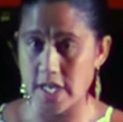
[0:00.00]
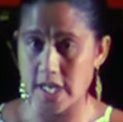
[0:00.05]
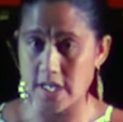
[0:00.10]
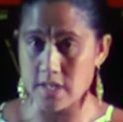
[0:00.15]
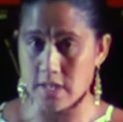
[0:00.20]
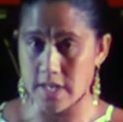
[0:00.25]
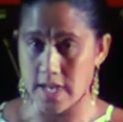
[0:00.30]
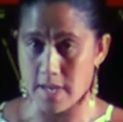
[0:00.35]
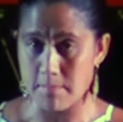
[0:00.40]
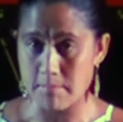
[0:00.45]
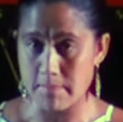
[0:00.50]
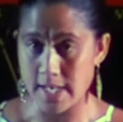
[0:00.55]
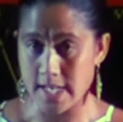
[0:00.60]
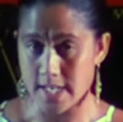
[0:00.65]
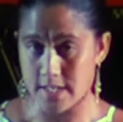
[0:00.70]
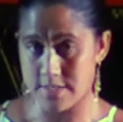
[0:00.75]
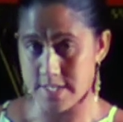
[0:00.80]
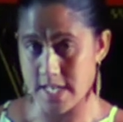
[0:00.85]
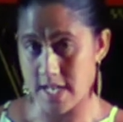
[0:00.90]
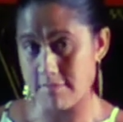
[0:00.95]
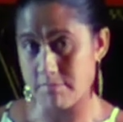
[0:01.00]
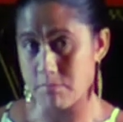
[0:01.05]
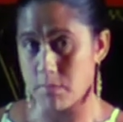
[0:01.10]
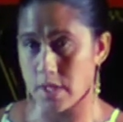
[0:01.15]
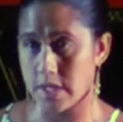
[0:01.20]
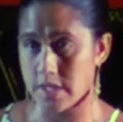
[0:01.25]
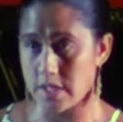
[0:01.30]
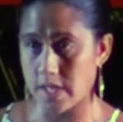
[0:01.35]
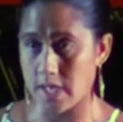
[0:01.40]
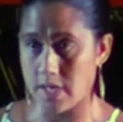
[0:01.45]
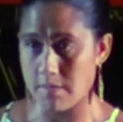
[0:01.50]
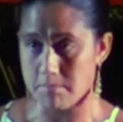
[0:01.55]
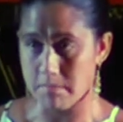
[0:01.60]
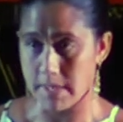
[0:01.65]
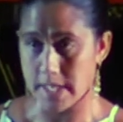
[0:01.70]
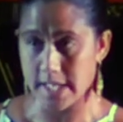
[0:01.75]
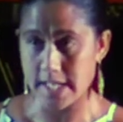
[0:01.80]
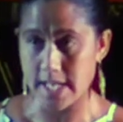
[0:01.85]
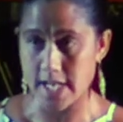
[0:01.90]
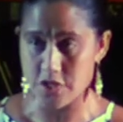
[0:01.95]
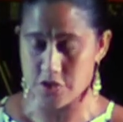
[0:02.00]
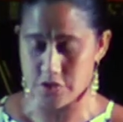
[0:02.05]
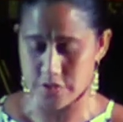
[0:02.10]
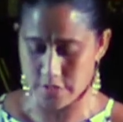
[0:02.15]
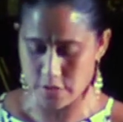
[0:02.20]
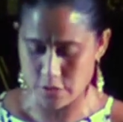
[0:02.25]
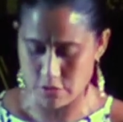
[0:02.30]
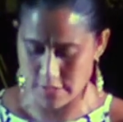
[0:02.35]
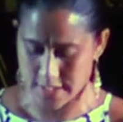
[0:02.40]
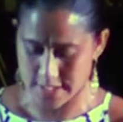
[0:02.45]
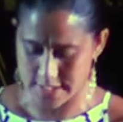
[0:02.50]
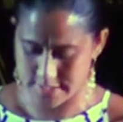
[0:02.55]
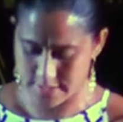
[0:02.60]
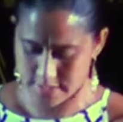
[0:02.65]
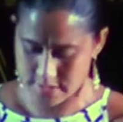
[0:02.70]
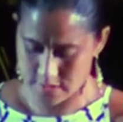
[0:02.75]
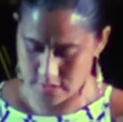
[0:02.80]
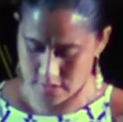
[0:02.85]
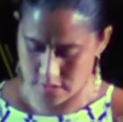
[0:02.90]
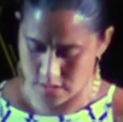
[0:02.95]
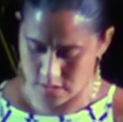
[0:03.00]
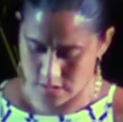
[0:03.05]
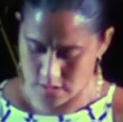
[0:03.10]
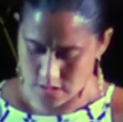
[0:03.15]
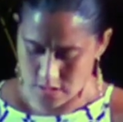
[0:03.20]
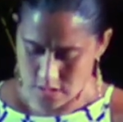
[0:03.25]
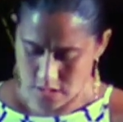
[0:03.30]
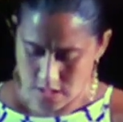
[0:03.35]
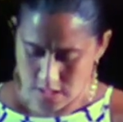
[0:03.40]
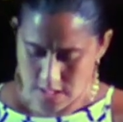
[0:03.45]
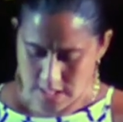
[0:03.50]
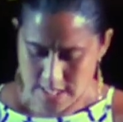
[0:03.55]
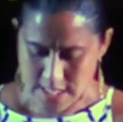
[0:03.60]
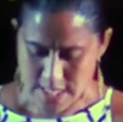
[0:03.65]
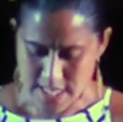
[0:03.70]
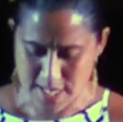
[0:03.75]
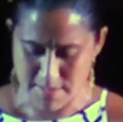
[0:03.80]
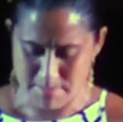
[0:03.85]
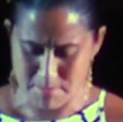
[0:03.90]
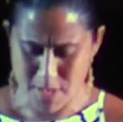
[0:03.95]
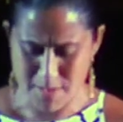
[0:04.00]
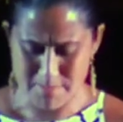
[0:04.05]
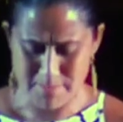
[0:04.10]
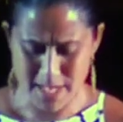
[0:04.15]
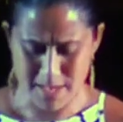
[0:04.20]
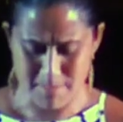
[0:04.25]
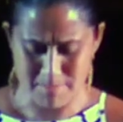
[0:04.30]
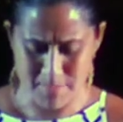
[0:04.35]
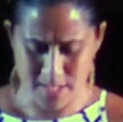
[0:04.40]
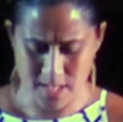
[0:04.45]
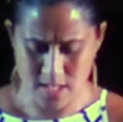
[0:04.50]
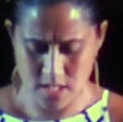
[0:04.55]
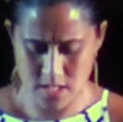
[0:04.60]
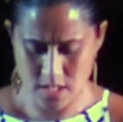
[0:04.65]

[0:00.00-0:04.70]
and had to have my medication increased. My mum,